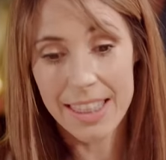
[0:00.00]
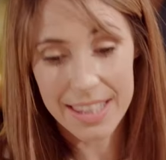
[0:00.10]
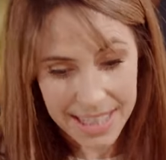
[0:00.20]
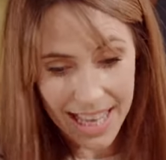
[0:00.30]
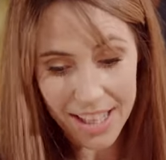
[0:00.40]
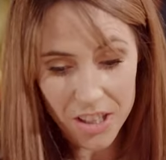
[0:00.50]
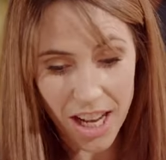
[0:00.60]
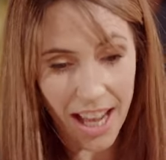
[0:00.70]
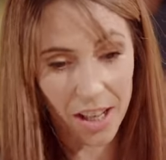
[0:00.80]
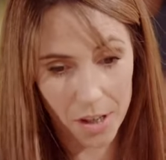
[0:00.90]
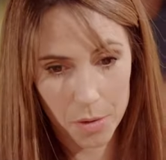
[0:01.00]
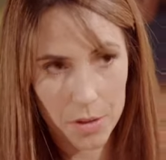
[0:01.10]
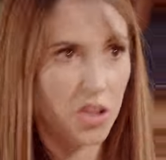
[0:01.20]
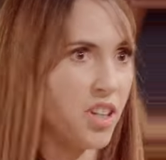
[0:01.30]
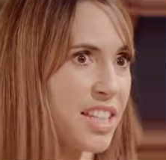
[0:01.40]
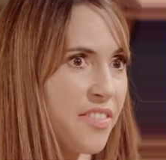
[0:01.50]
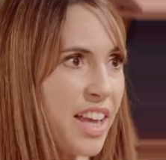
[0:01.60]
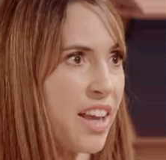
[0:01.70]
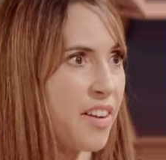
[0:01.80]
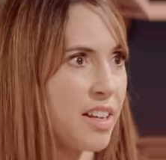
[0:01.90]
the said cello,
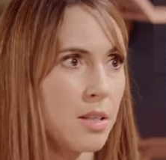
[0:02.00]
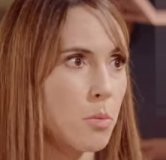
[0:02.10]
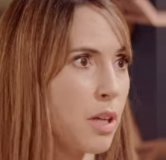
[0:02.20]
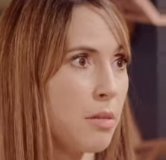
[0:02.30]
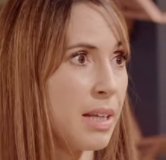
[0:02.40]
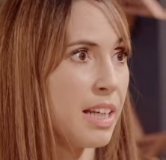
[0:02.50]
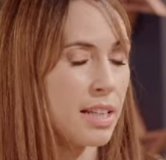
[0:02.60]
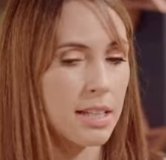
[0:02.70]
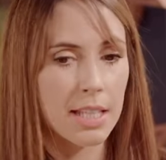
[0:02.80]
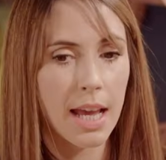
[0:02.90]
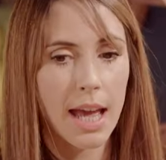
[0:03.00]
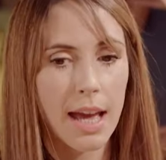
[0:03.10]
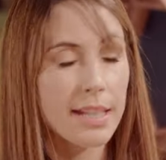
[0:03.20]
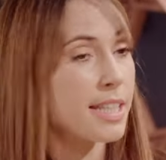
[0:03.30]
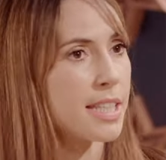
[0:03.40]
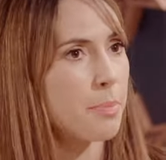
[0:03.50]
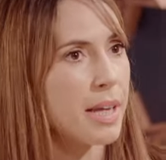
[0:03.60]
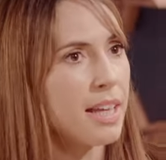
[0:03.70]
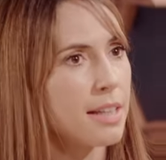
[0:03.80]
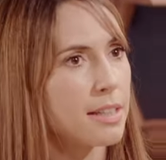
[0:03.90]
Stradivarius, worth millions,
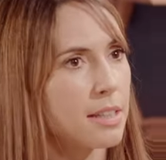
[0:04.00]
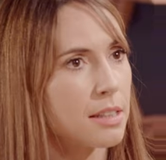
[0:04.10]
disappeared.